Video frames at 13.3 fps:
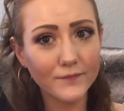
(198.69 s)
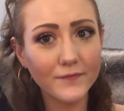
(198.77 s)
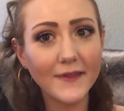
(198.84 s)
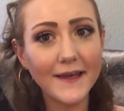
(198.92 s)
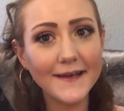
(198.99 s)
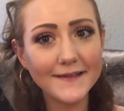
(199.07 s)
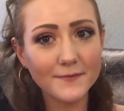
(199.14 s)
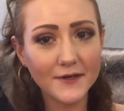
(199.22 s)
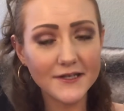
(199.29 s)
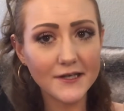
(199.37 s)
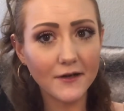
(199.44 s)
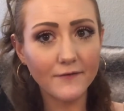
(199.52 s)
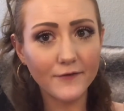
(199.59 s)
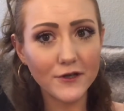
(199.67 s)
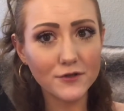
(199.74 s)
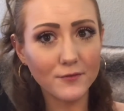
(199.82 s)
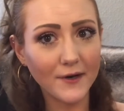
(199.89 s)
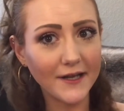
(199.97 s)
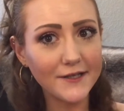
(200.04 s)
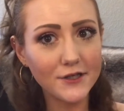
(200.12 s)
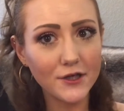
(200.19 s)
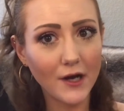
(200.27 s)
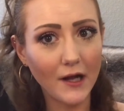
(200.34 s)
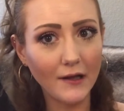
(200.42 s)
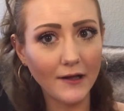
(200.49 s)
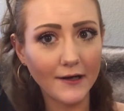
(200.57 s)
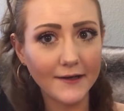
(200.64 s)
These retail for
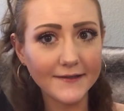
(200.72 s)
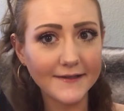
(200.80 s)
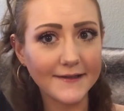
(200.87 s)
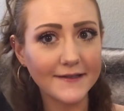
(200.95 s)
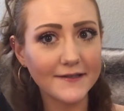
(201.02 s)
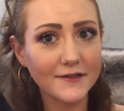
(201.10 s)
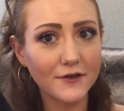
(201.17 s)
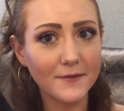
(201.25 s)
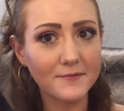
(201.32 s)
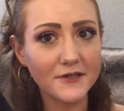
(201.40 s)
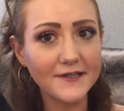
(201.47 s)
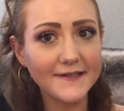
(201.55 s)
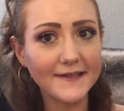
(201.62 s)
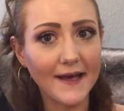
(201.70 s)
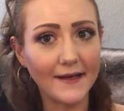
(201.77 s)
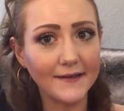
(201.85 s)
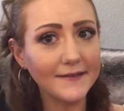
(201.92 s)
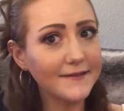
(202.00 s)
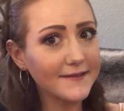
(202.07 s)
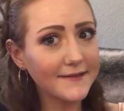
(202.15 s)
$22, and the description says,